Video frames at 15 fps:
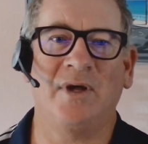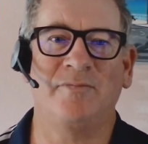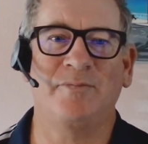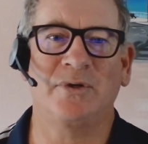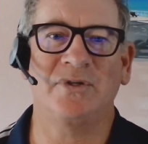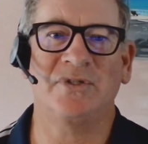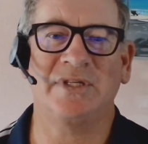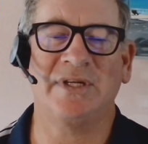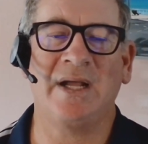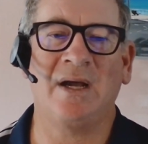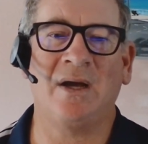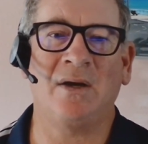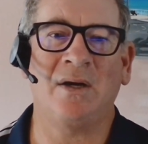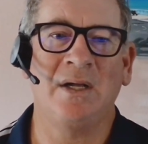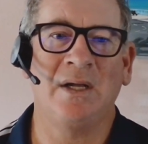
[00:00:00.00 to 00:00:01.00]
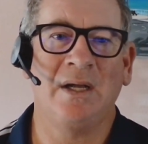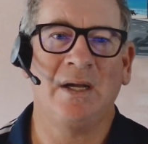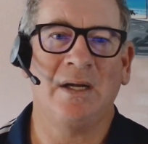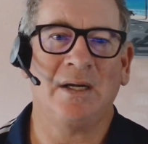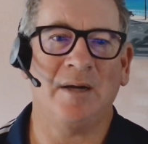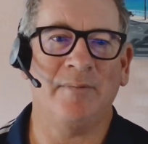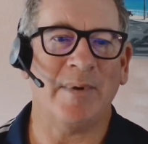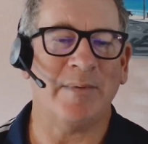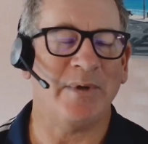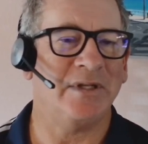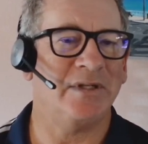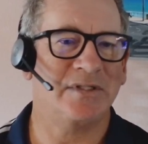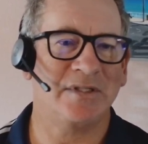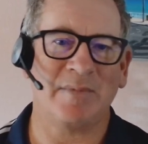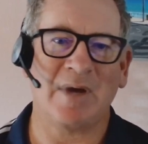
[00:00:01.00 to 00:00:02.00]
personnel, maybe
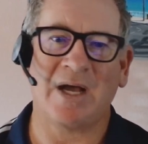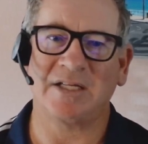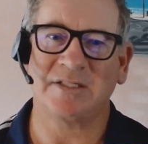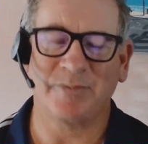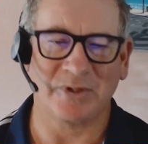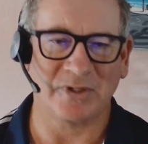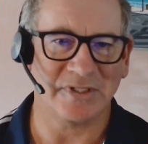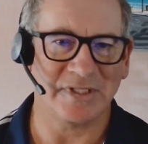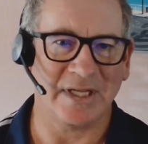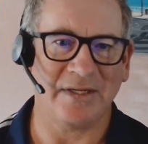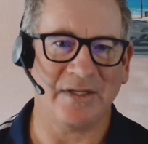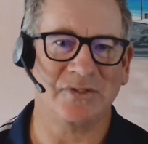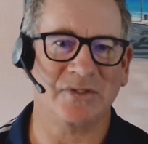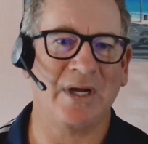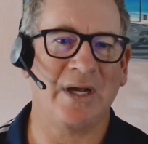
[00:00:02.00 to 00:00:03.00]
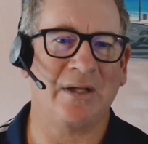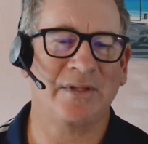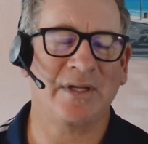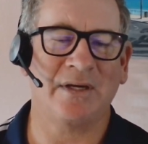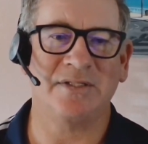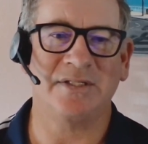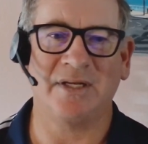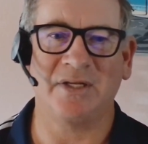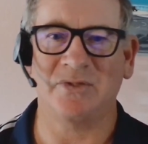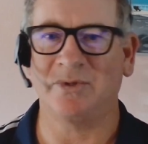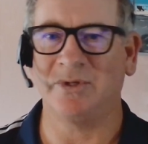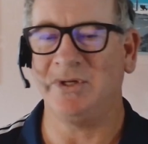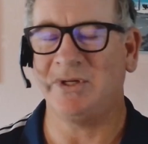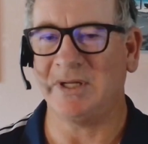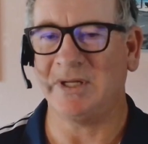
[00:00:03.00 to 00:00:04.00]
in some hospital settings or healthcare settings
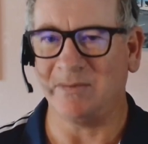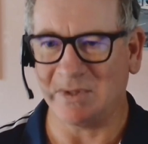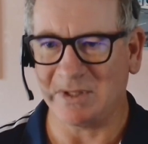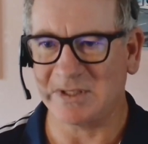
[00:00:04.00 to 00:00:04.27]
where you can